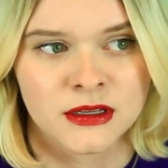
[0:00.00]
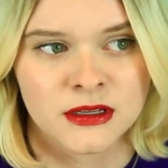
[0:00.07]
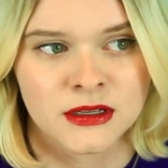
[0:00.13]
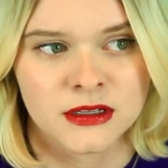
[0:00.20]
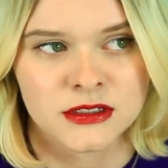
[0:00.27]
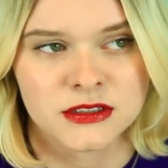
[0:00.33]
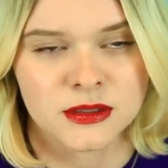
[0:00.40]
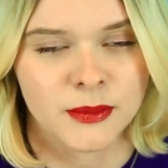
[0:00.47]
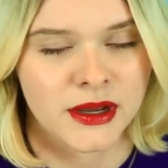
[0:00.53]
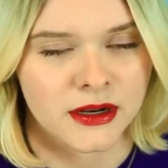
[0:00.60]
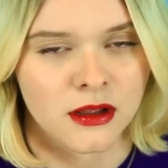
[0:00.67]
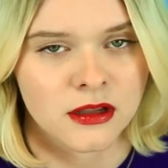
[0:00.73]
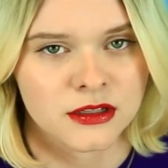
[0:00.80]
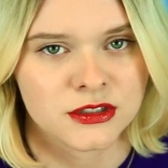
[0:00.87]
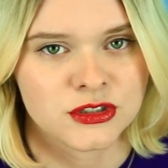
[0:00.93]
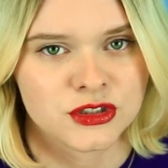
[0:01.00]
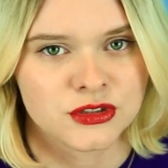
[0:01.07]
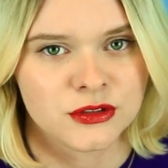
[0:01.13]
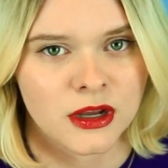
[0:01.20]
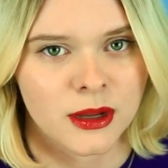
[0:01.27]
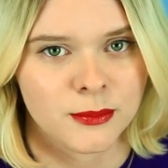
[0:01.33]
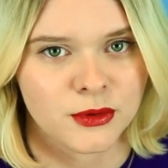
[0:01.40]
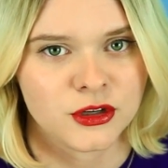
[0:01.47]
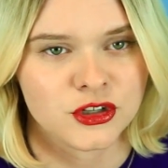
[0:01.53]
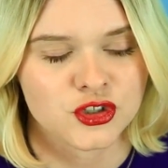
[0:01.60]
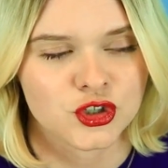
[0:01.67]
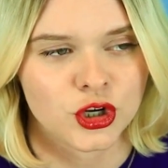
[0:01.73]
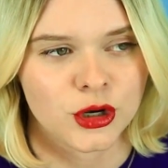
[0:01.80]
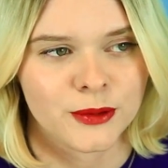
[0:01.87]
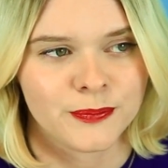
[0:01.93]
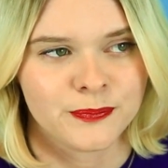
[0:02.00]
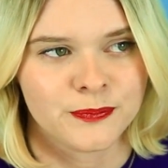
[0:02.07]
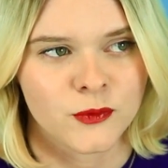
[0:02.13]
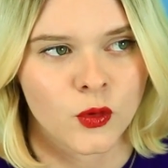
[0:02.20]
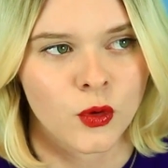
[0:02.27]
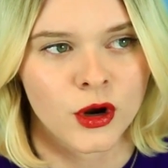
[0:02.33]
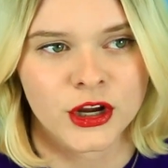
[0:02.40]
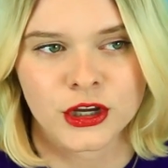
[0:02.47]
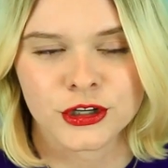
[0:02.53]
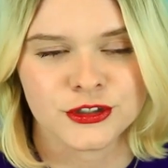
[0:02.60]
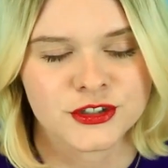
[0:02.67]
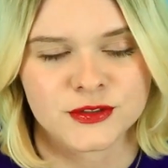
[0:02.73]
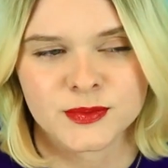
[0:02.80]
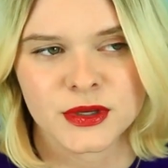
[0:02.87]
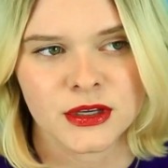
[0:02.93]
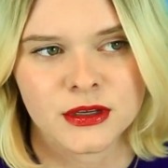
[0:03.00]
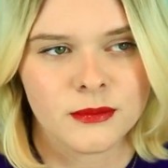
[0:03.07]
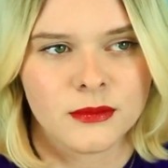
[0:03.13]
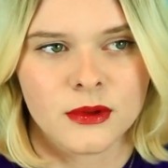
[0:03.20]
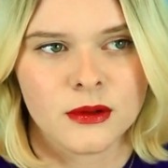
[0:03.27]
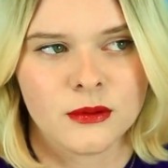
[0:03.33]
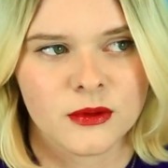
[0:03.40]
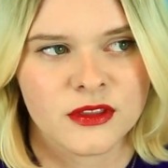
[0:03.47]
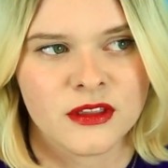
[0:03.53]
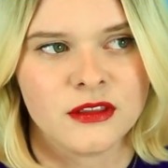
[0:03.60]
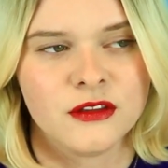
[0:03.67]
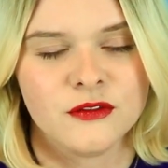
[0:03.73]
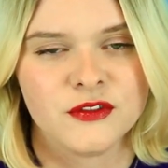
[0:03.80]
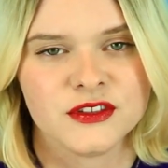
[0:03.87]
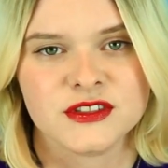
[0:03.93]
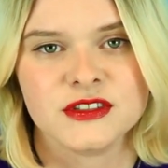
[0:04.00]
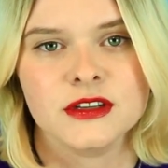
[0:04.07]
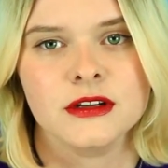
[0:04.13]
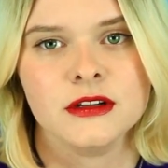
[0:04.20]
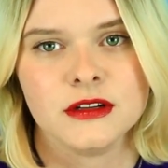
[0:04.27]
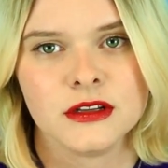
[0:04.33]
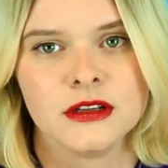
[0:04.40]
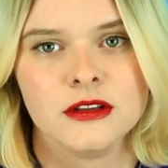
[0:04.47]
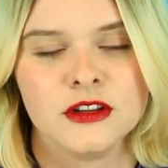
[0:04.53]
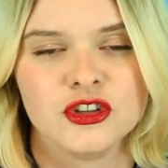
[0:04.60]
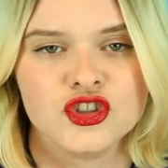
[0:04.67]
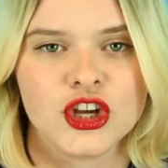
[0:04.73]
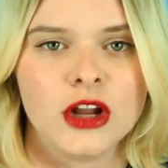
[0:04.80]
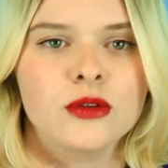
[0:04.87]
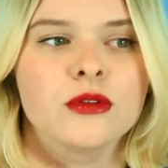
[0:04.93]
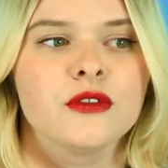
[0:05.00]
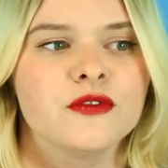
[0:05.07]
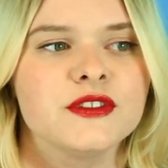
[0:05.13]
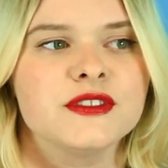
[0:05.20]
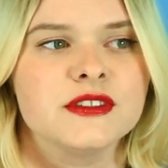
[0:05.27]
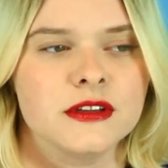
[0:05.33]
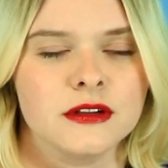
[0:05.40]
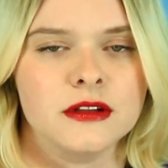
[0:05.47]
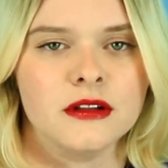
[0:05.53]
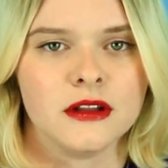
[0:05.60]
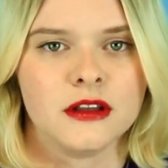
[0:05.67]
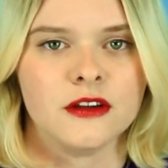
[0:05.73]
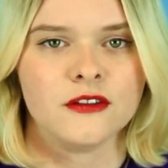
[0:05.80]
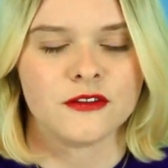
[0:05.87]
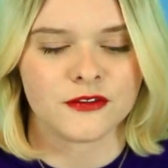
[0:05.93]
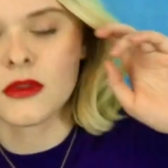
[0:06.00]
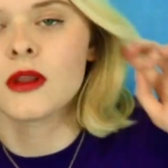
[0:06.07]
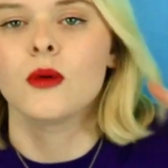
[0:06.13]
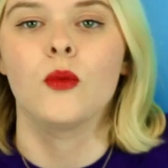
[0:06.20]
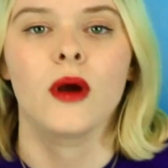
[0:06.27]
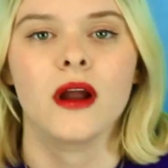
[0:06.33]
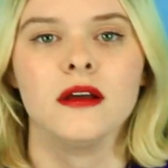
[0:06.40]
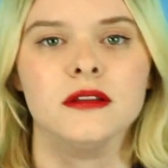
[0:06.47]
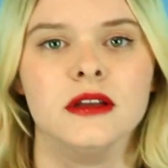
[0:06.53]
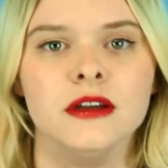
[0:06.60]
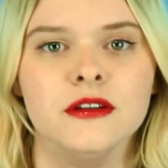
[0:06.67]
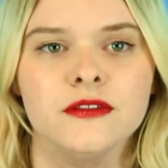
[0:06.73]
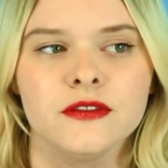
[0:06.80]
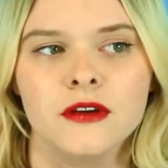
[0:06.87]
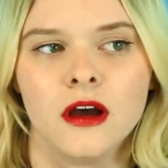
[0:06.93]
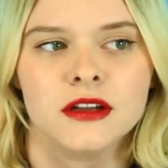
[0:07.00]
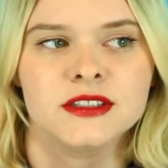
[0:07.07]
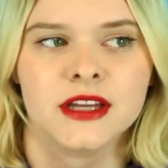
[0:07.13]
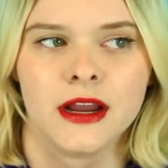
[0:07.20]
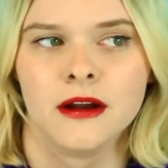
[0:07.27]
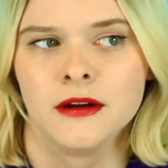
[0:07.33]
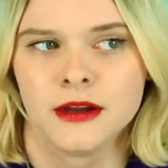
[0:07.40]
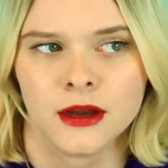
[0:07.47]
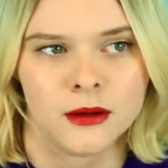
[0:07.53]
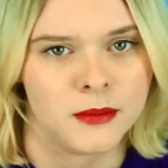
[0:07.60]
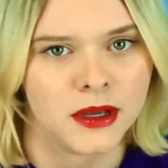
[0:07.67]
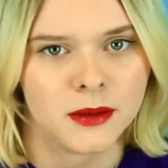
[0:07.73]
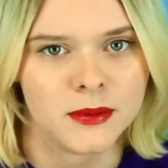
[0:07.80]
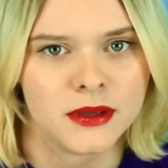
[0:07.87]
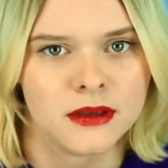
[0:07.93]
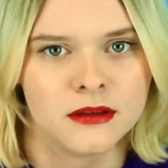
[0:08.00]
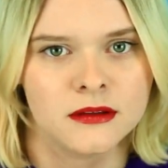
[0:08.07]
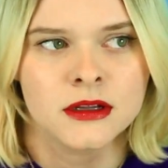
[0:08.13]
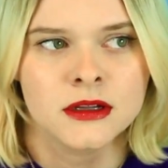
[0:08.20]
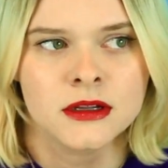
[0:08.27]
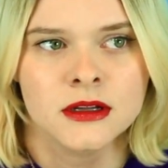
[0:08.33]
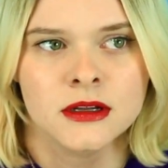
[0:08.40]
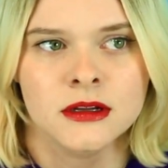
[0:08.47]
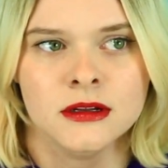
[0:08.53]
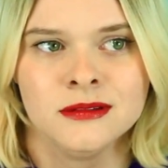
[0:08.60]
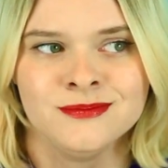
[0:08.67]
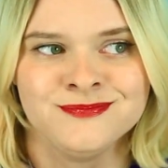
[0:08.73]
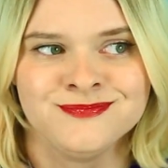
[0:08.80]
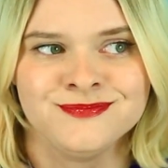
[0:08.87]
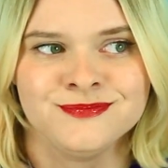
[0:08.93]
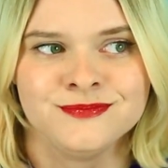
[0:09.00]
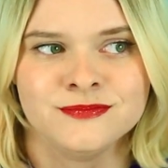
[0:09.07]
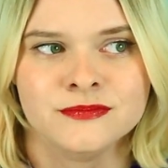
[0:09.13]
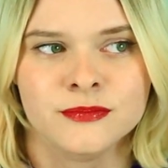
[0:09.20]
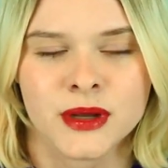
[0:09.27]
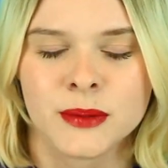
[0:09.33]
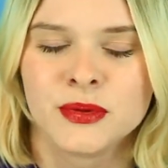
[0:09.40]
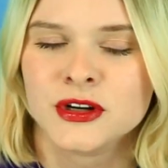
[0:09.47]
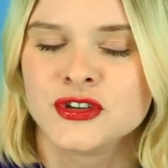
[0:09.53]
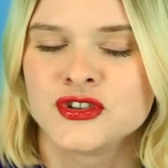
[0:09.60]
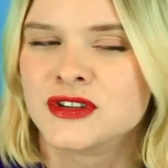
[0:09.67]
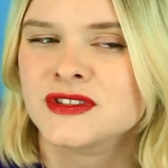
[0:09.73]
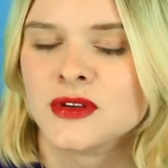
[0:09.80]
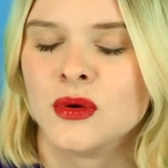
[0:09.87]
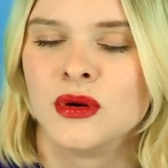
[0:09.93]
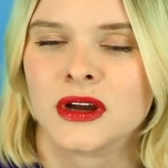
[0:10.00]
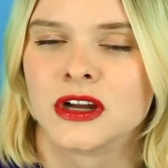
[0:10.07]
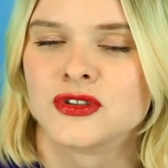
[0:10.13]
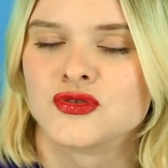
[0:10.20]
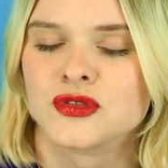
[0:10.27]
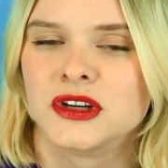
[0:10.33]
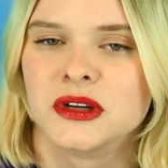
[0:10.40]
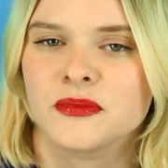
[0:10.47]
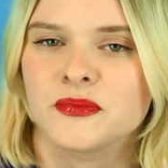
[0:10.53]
To my knowledge, I'm pretty sure. Or it could just be within the vicinity, the general vicinity of where I live. Ontario, maybe. But I'm pretty sure it's the whole country.